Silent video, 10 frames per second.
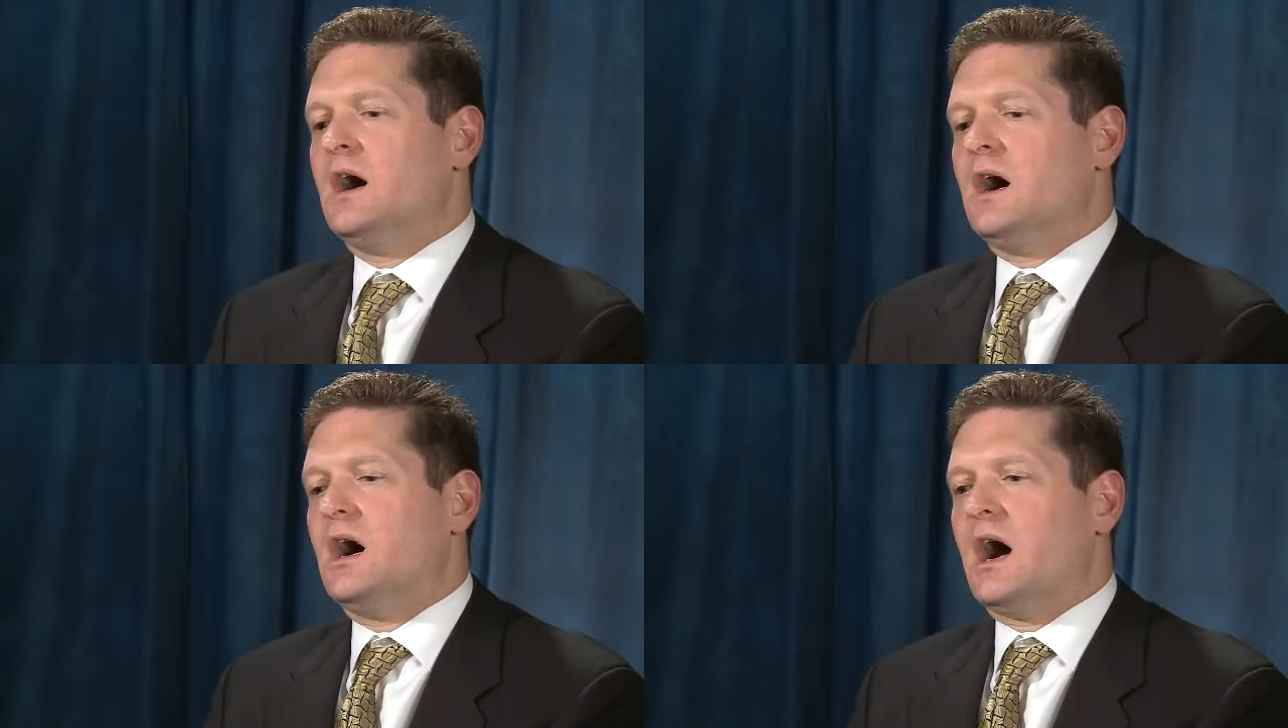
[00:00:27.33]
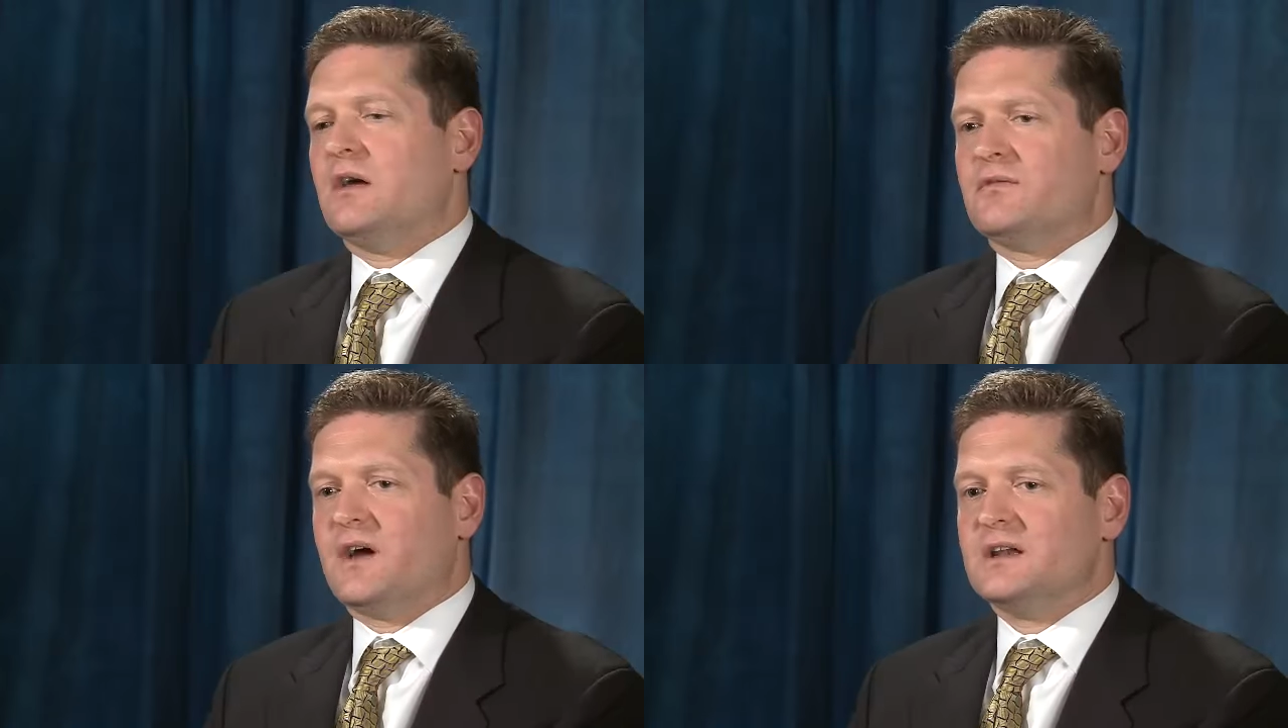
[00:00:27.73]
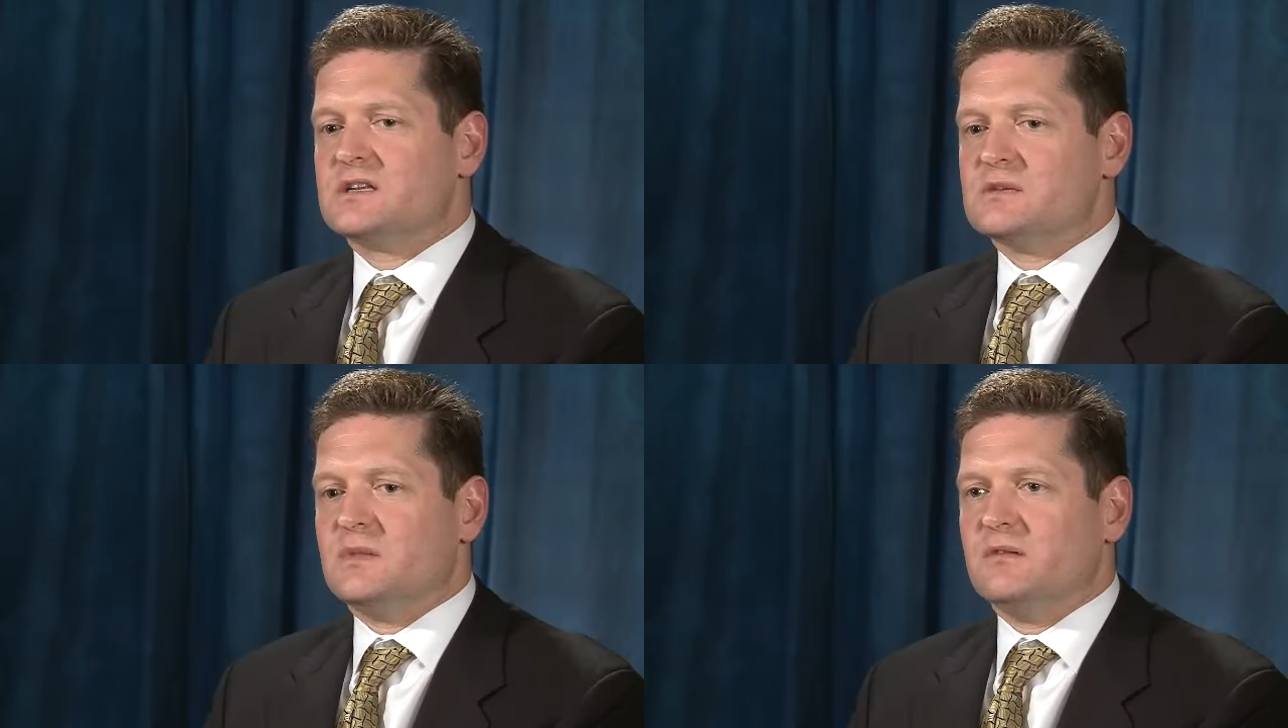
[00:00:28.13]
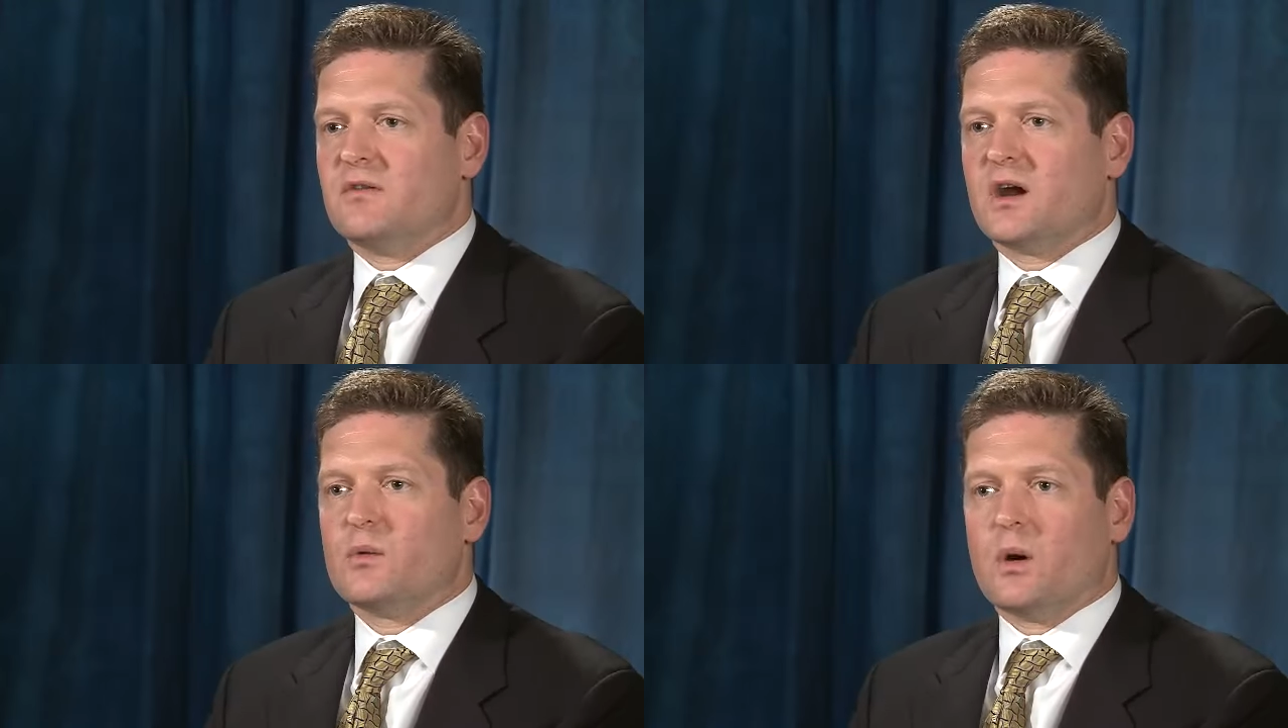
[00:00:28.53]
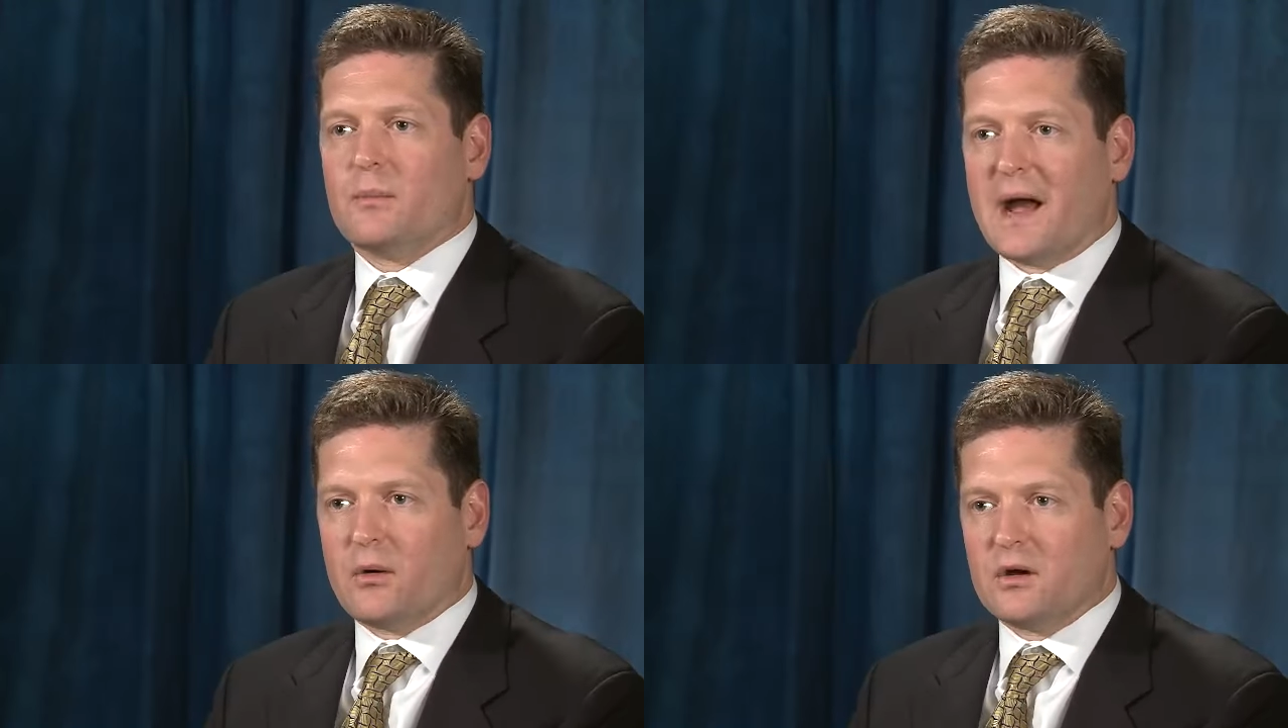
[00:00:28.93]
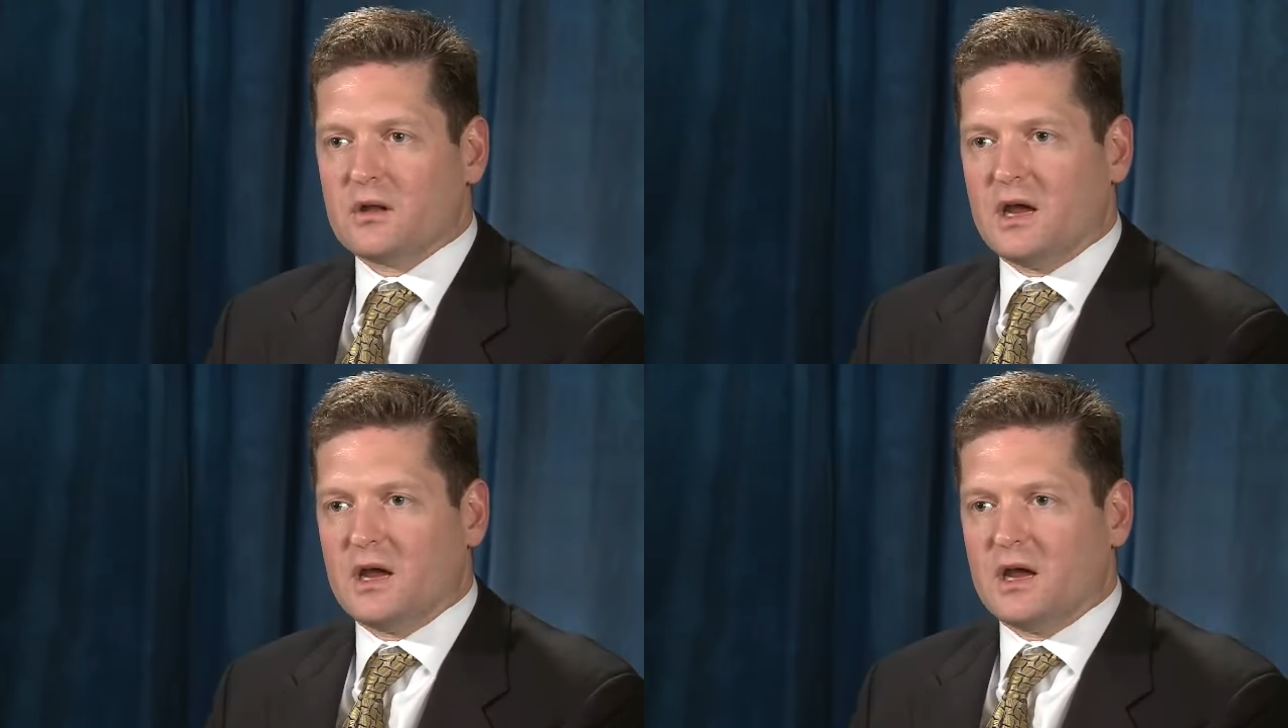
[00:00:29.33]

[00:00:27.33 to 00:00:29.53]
I find it to be very well powered.